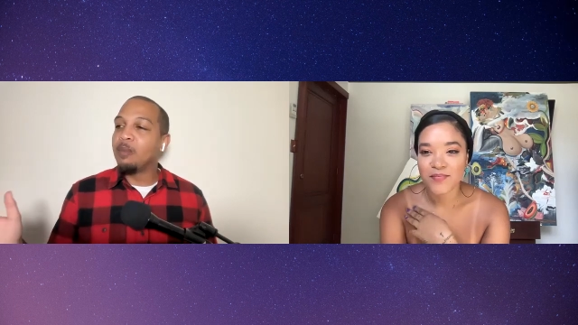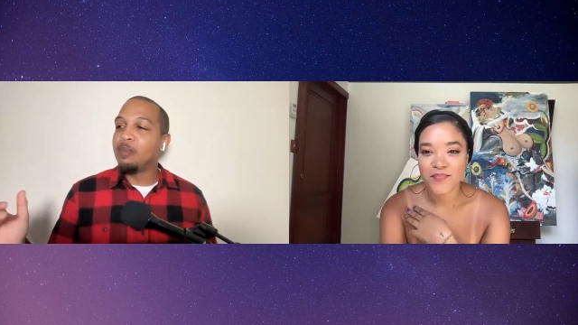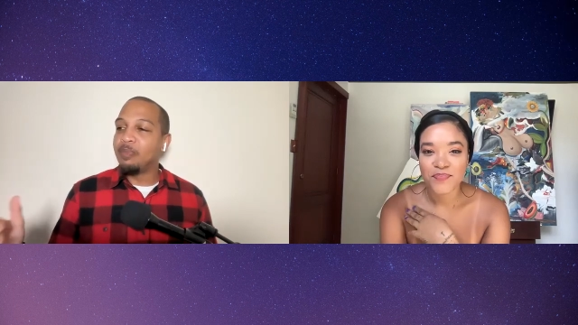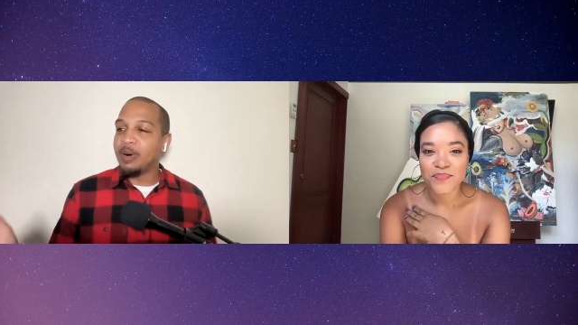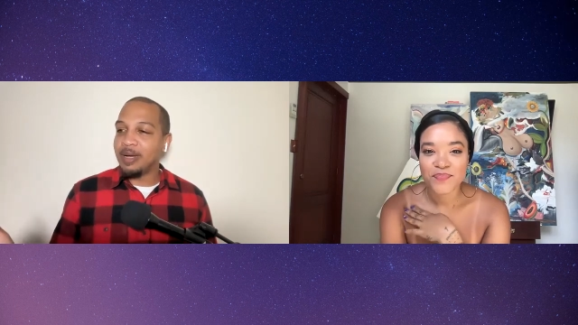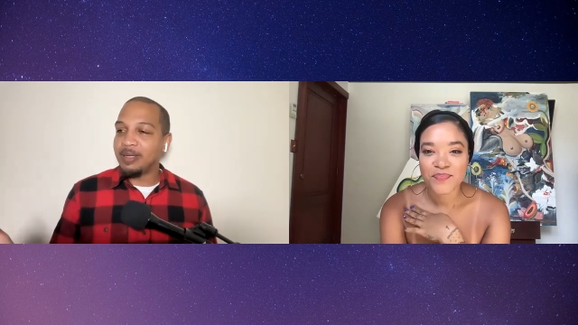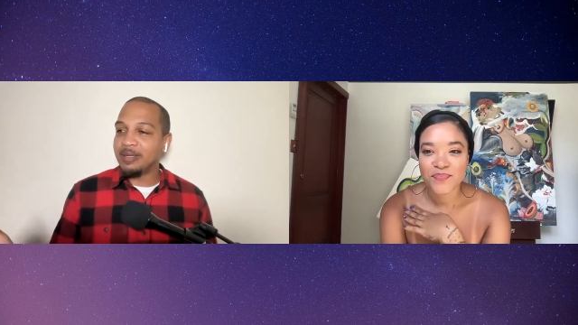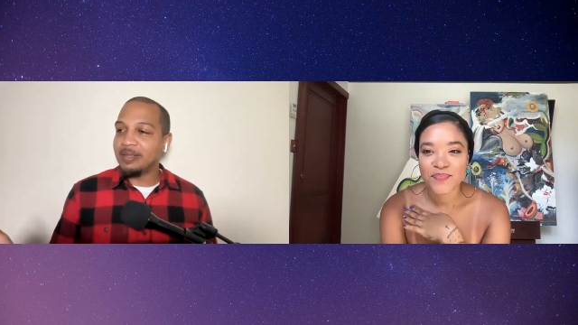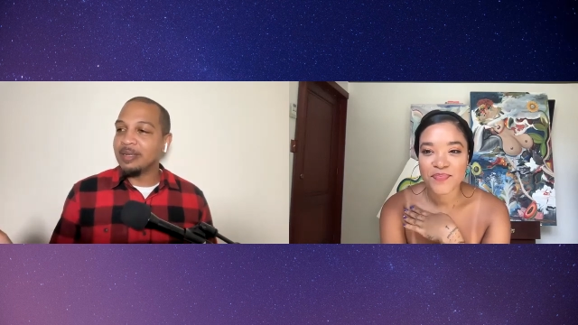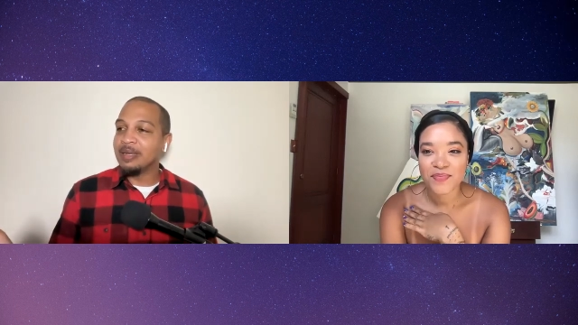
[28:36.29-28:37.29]
Speaker 1: but
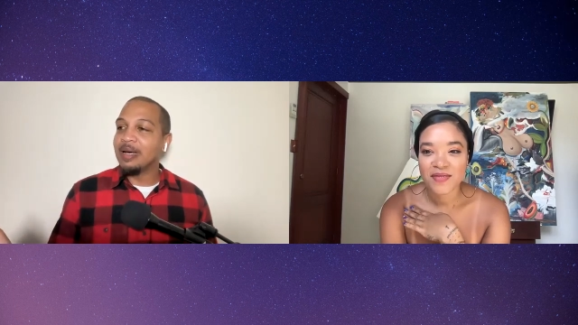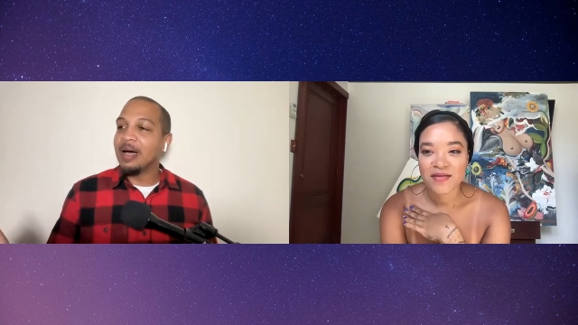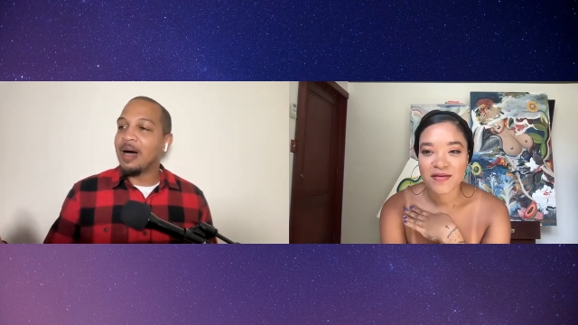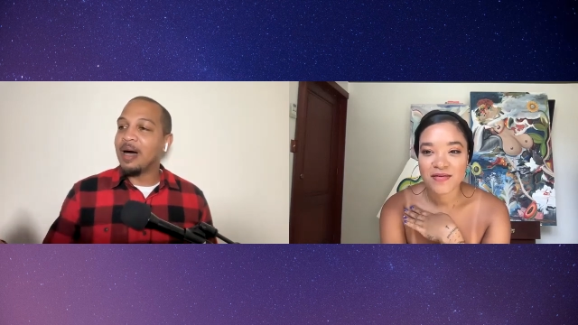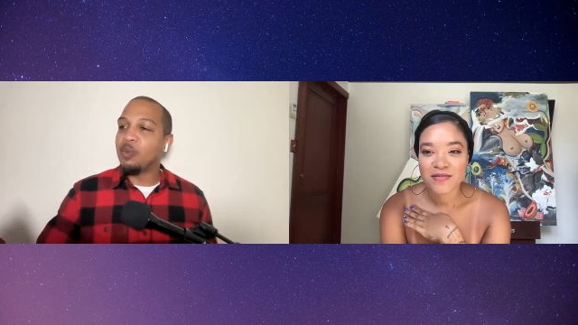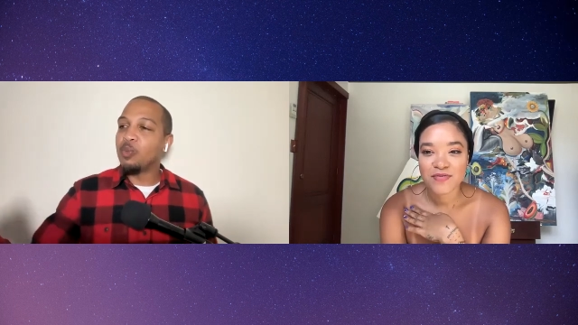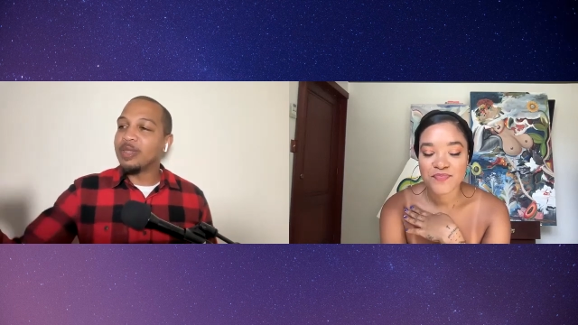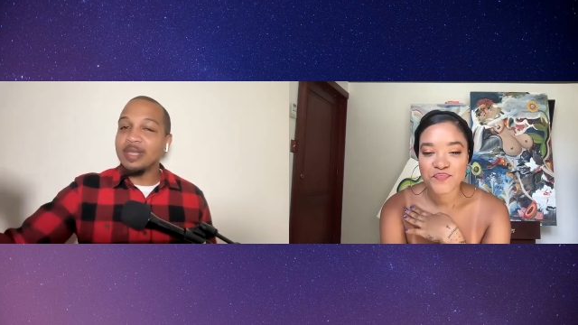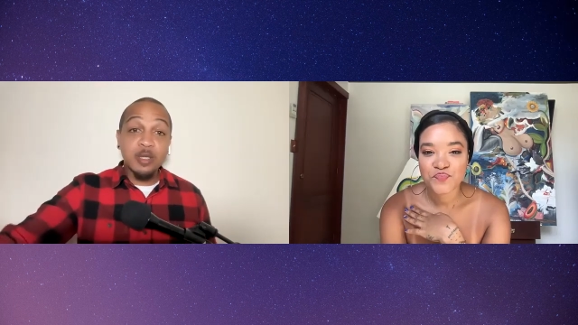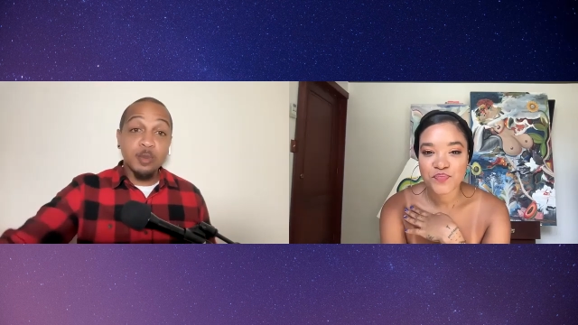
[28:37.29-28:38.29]
uh, with
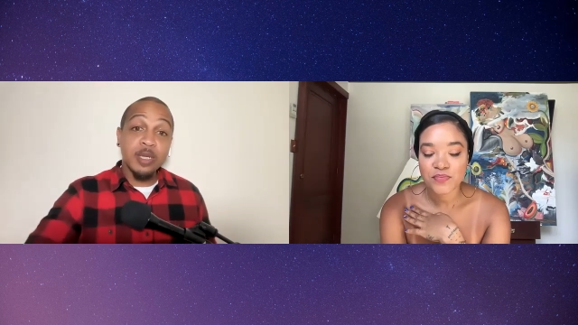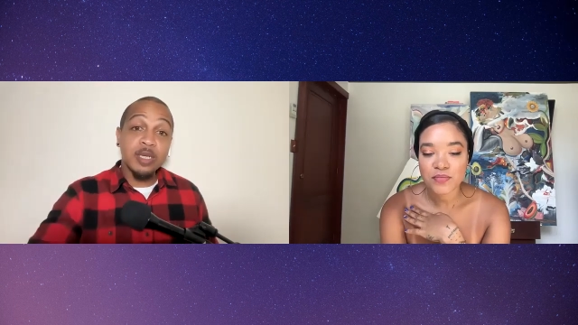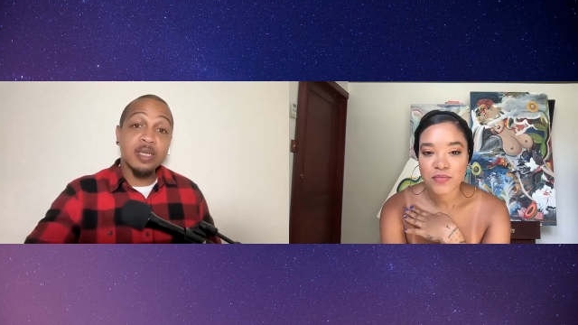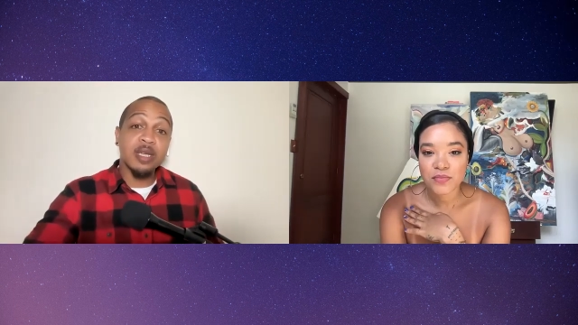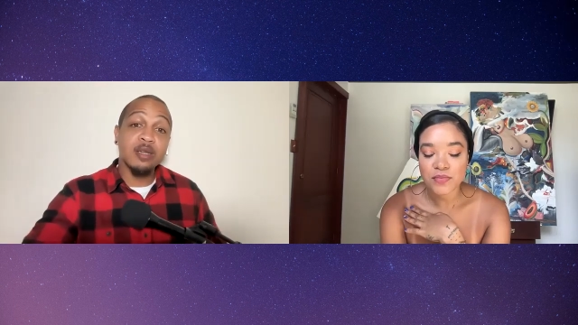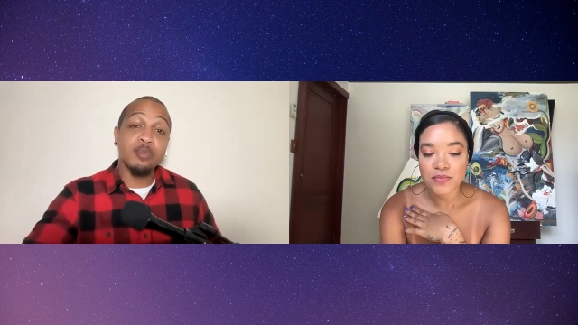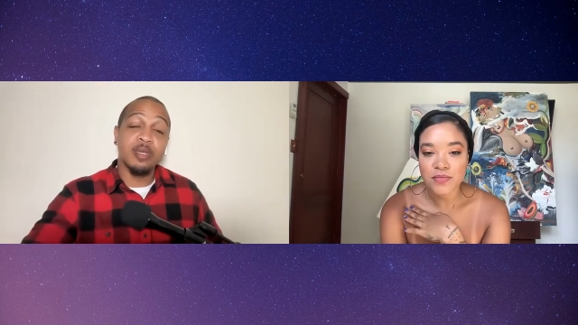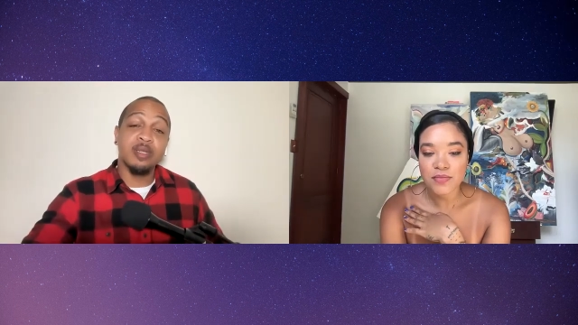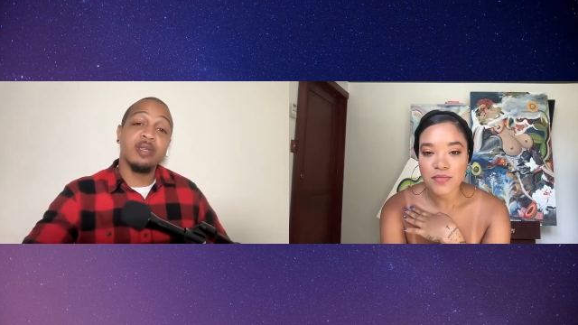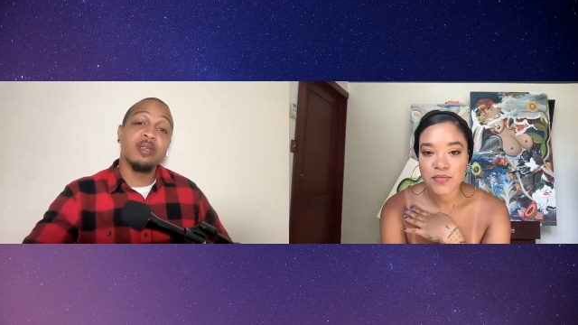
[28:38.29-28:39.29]
this piece in
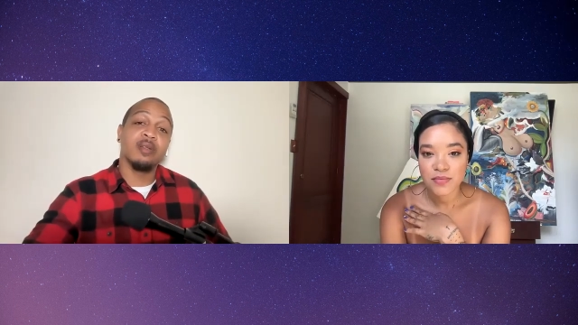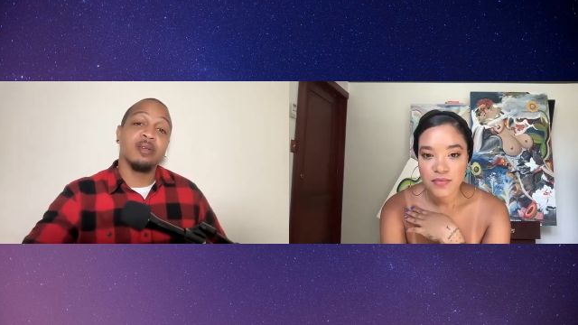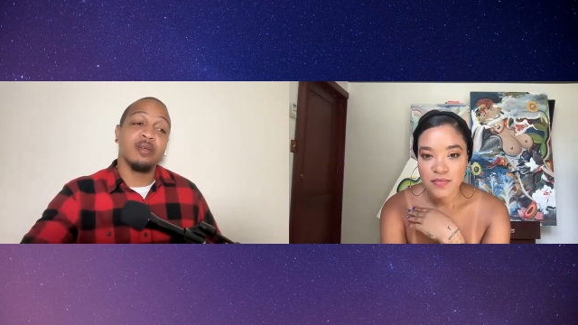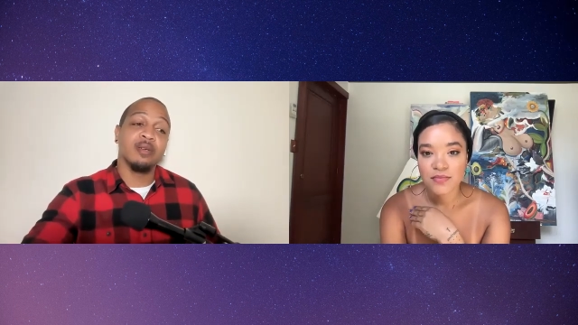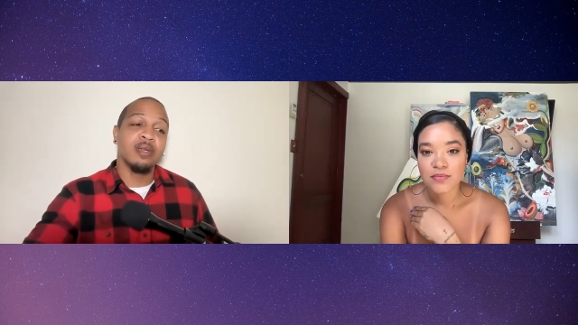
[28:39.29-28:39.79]
particular,